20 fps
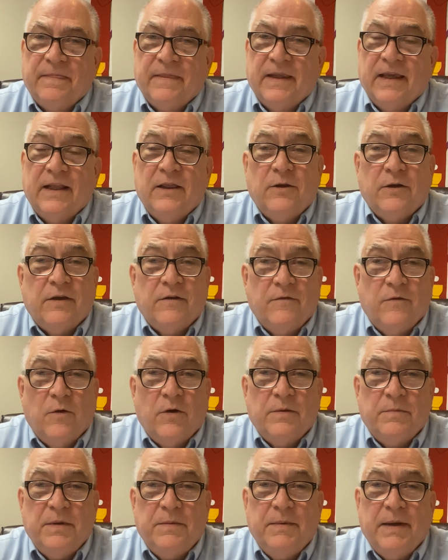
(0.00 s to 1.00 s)
And looking forward
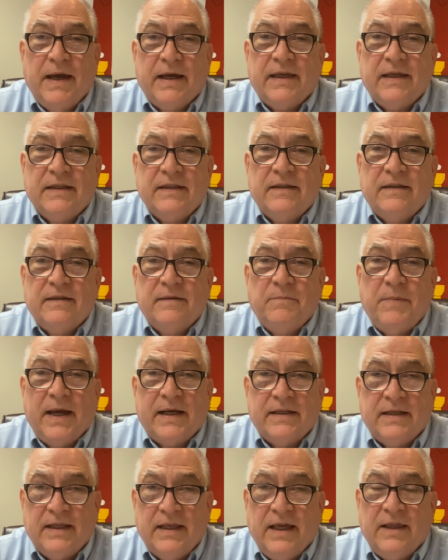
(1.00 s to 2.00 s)
to be back
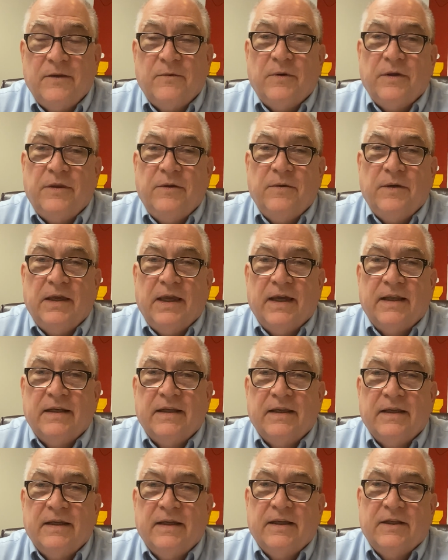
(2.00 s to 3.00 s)
together with you again
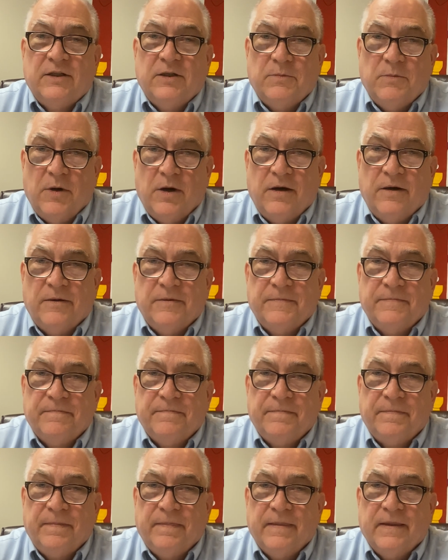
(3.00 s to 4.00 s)
tomorrow.
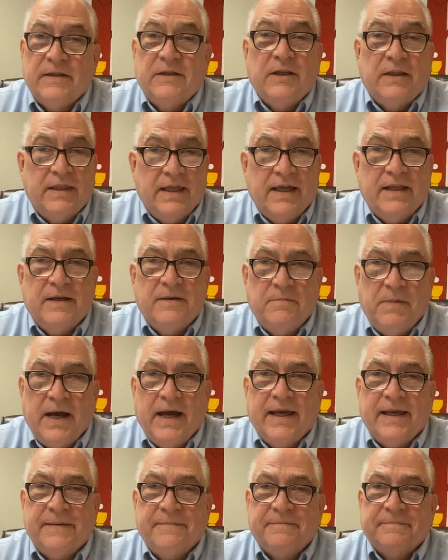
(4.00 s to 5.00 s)
Until then,
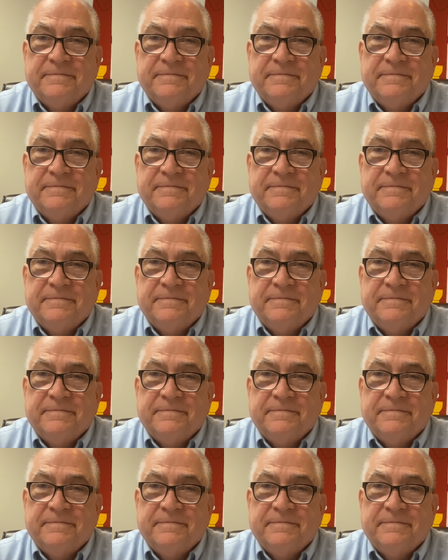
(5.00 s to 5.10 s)
bye.